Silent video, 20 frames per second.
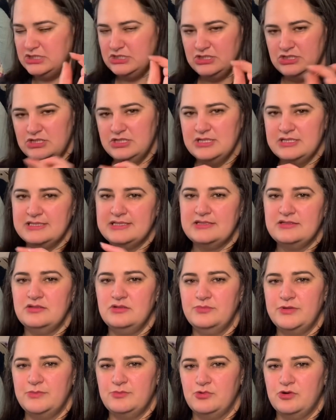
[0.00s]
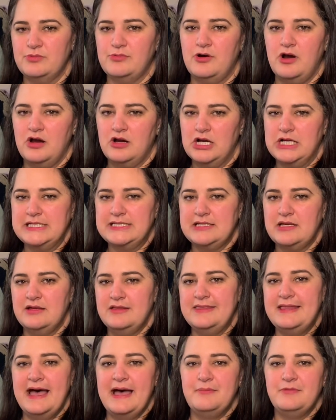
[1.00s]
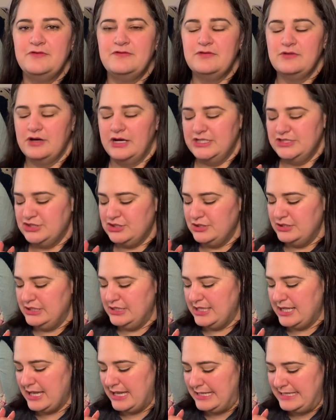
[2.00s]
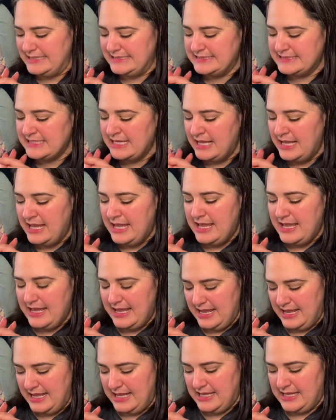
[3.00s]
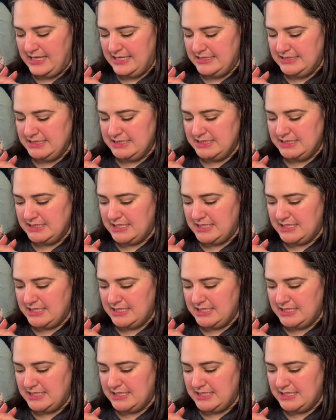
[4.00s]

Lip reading: just a little bit more progress on that before I show you guys. And